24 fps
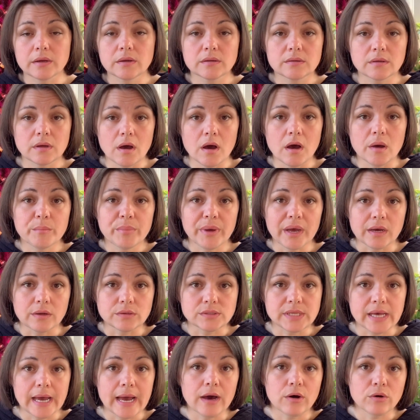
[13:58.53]
compounds
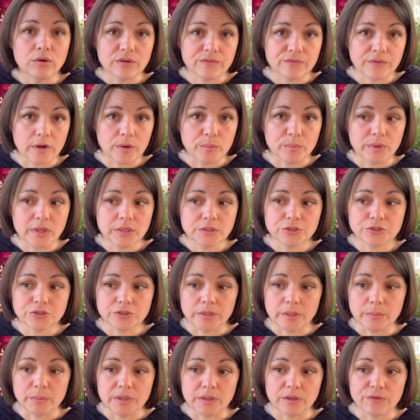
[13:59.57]
out of our
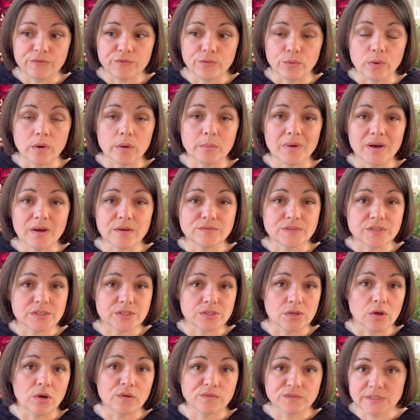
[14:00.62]
bloodstream in the form of
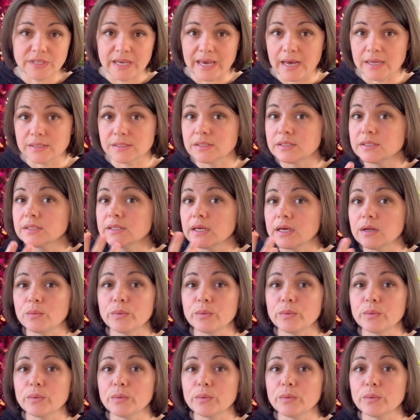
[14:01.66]
dissolved gases, and